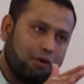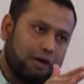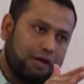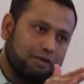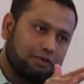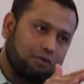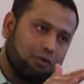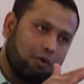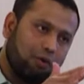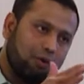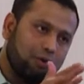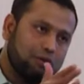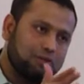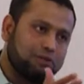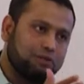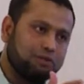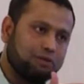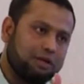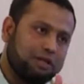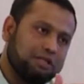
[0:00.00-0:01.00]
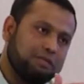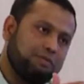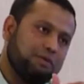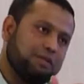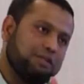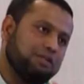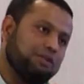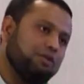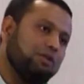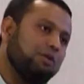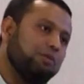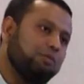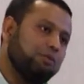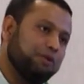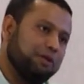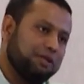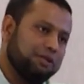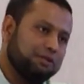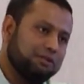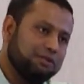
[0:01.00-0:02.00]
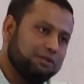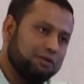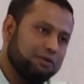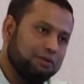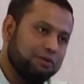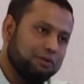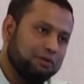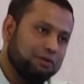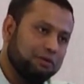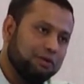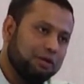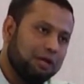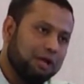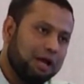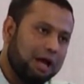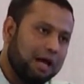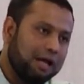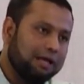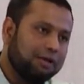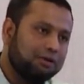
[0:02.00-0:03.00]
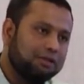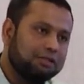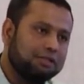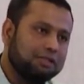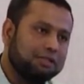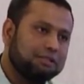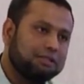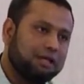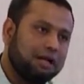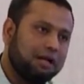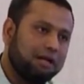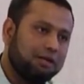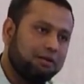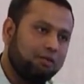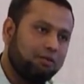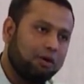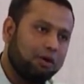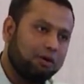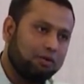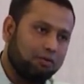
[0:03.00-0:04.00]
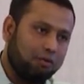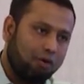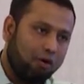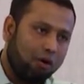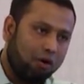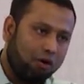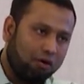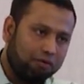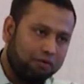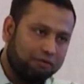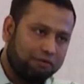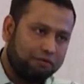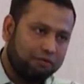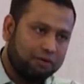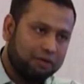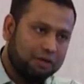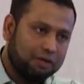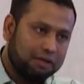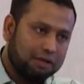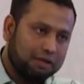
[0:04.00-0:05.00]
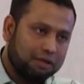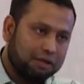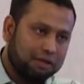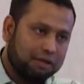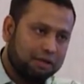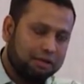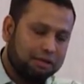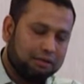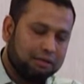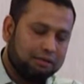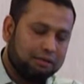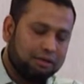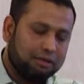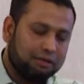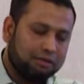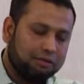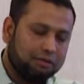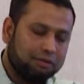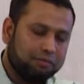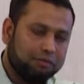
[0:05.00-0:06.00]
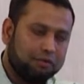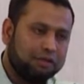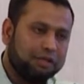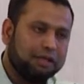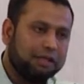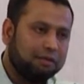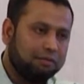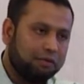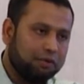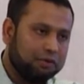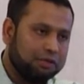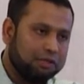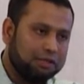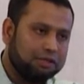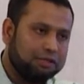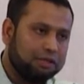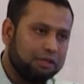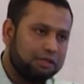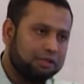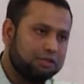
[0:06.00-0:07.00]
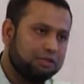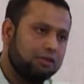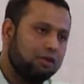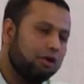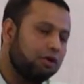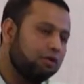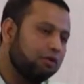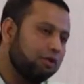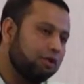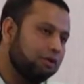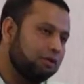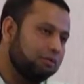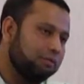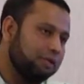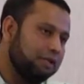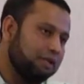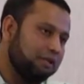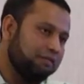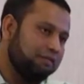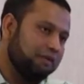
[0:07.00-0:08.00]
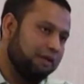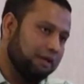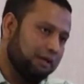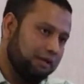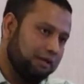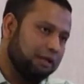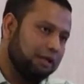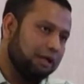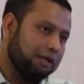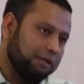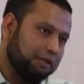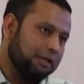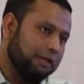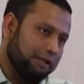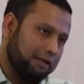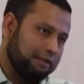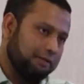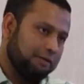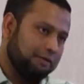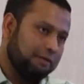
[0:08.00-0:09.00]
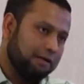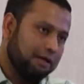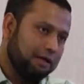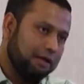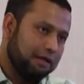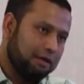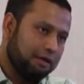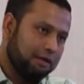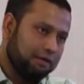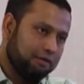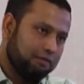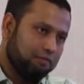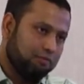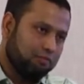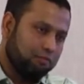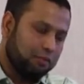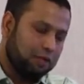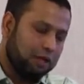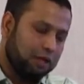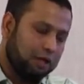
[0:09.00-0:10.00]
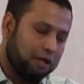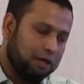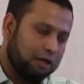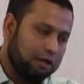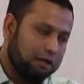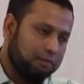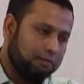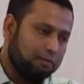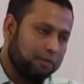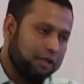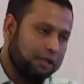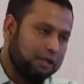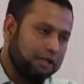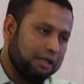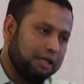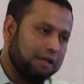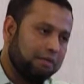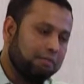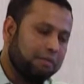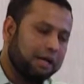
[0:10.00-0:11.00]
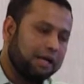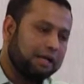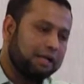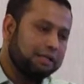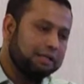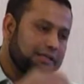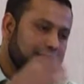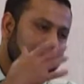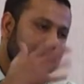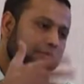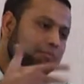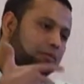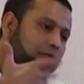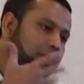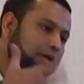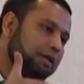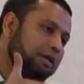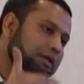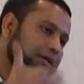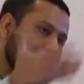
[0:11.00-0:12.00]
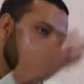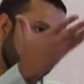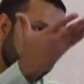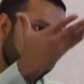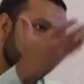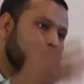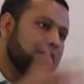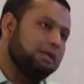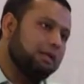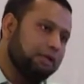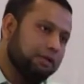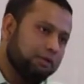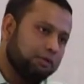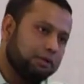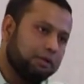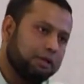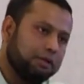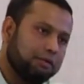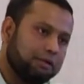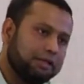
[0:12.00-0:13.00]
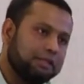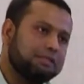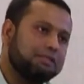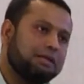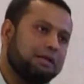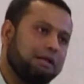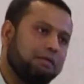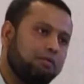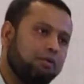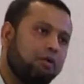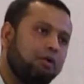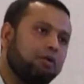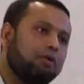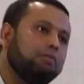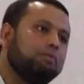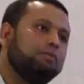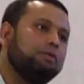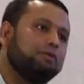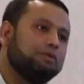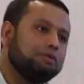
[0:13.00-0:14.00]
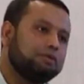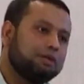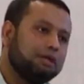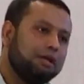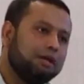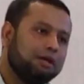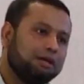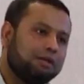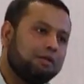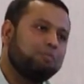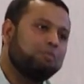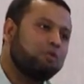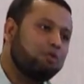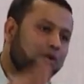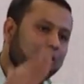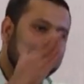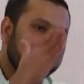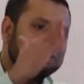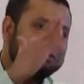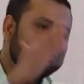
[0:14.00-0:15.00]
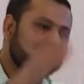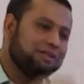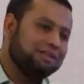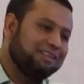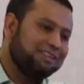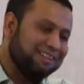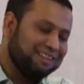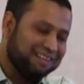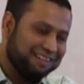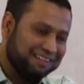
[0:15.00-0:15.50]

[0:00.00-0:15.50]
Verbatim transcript: has also respiration component. So I cannot just turn one off, and uh, we have to think about it. It's, it's, not going to be difficult, I think. Uh, but in a mechanistic model, definitely you can describe all of those. The problem with